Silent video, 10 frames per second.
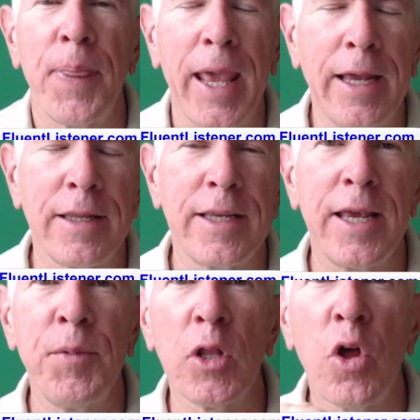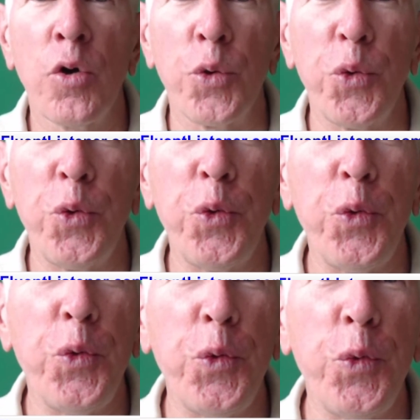And give me a long
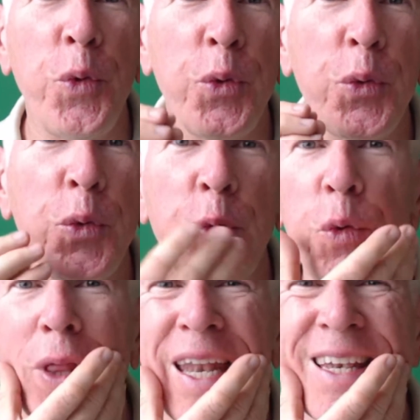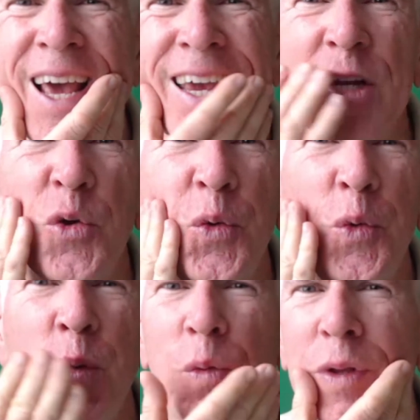U, that tight
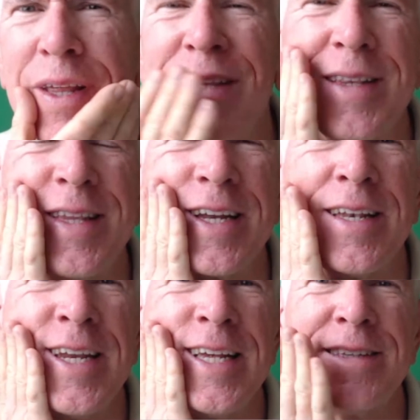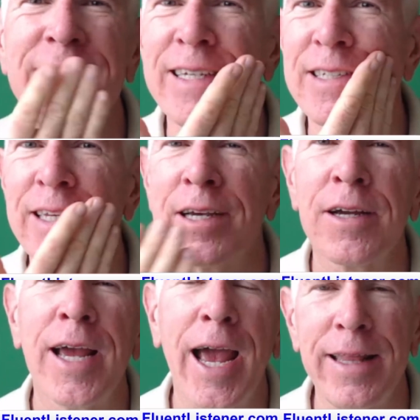U that needs tension
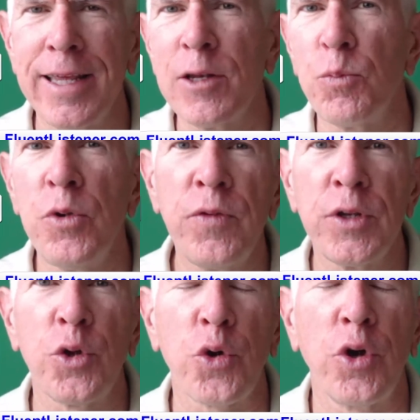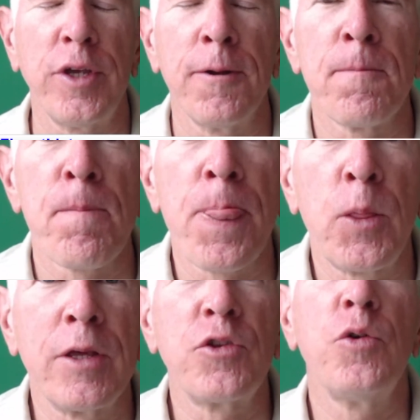here. And then move into oreille.
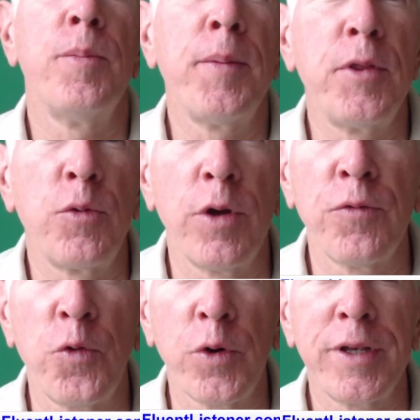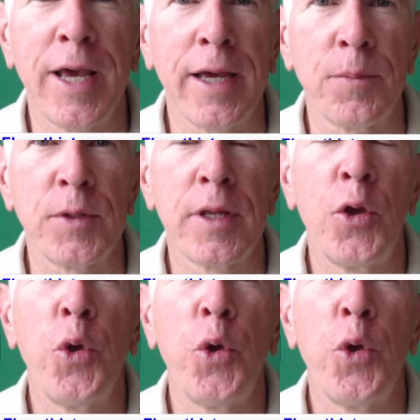Let's do it maybe 3 or 4 times.